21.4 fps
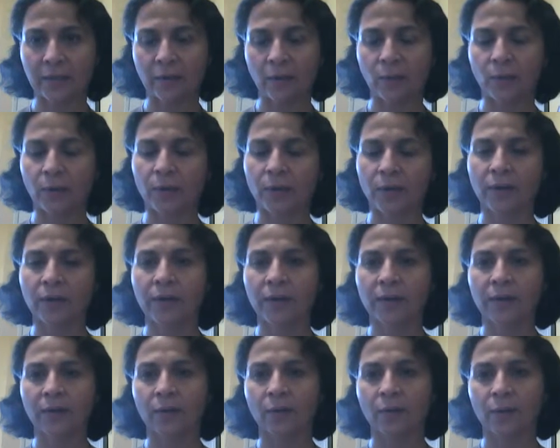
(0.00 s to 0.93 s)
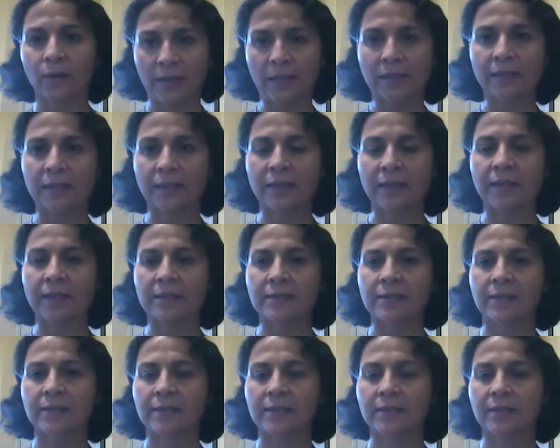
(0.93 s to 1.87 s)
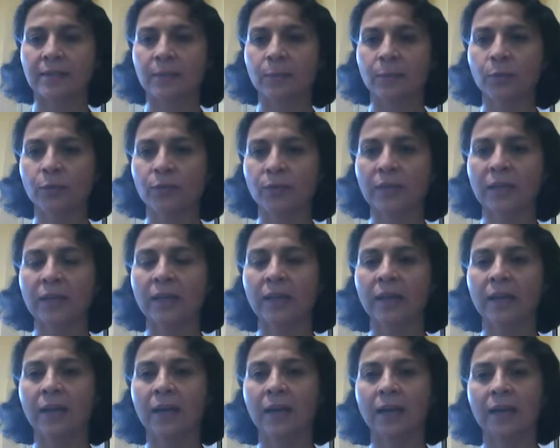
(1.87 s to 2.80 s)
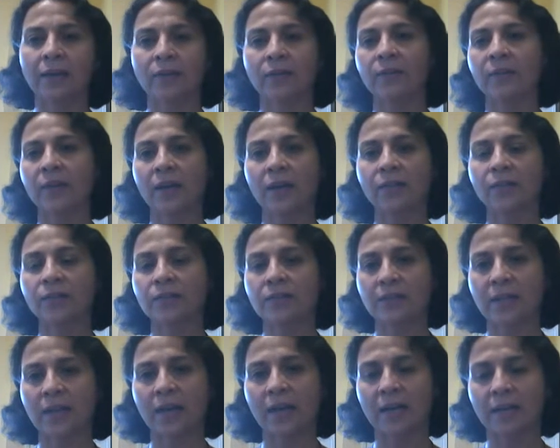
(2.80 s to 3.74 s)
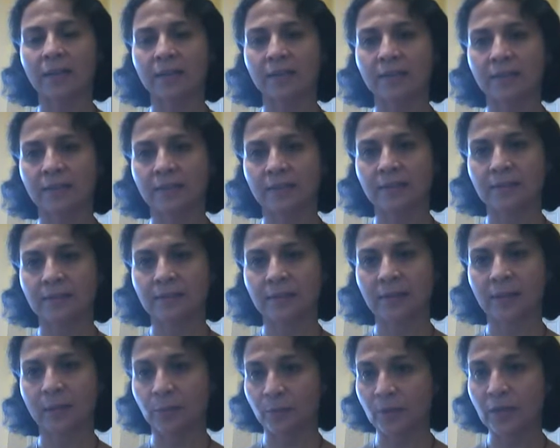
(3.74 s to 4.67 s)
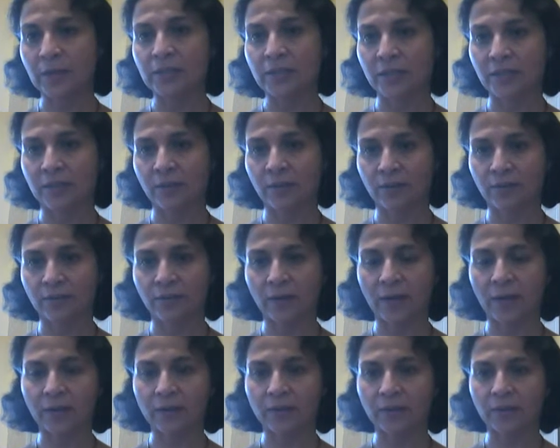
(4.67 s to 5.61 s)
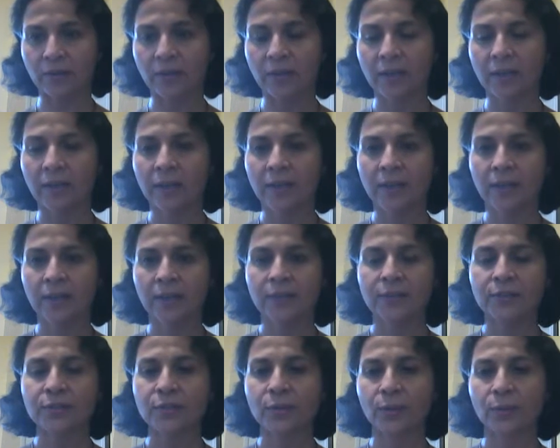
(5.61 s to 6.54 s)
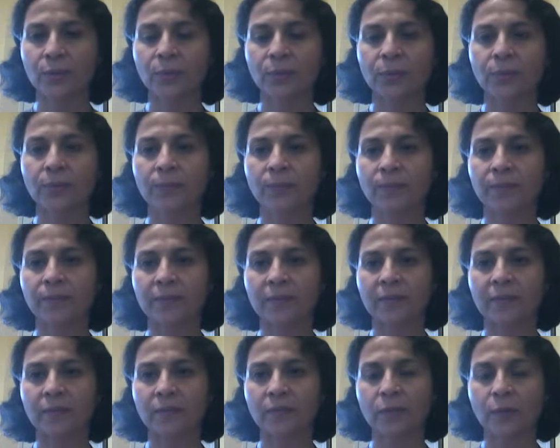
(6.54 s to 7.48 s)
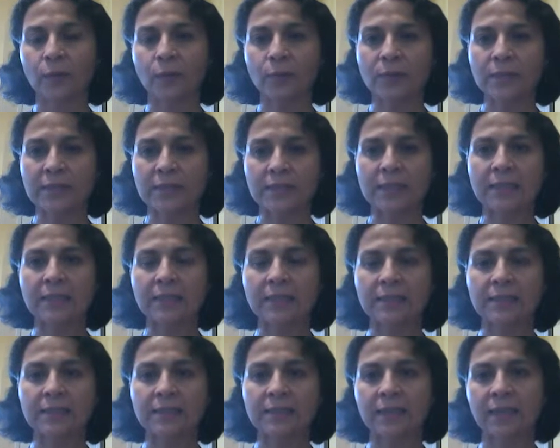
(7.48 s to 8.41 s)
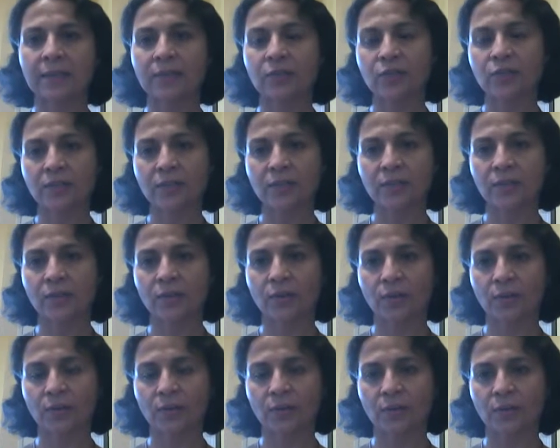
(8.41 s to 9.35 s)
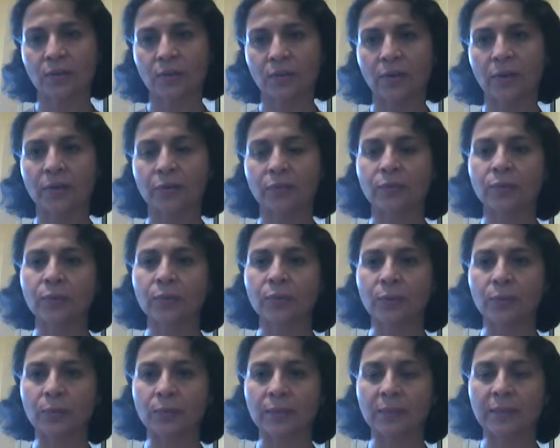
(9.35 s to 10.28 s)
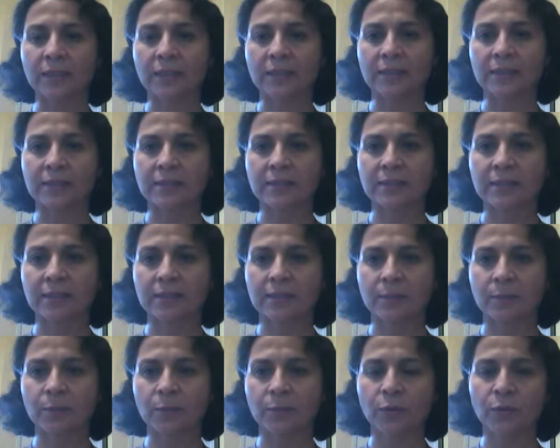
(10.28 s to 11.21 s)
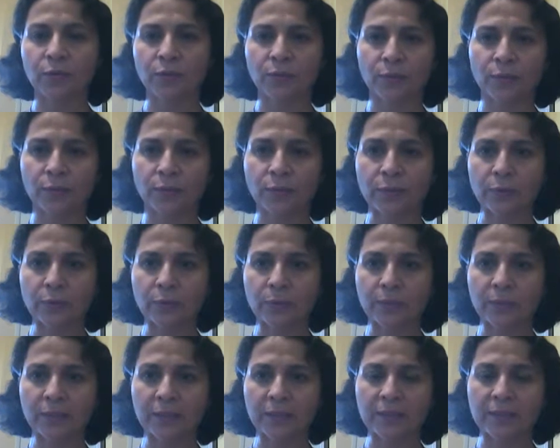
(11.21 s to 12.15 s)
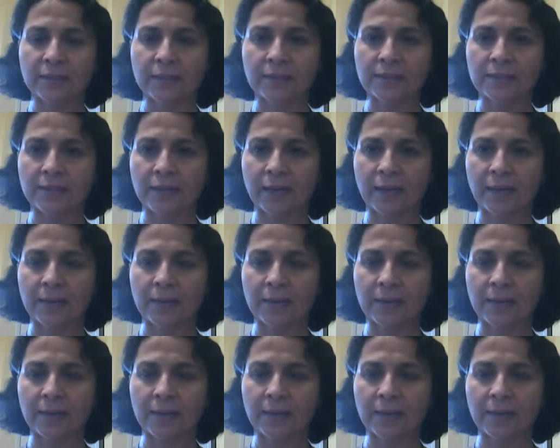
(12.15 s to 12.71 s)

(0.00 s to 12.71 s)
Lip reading: or Elliot as he's in the movie, and on the other side is Reggie, her father. So those scenes, and just her room, it's a beautiful room because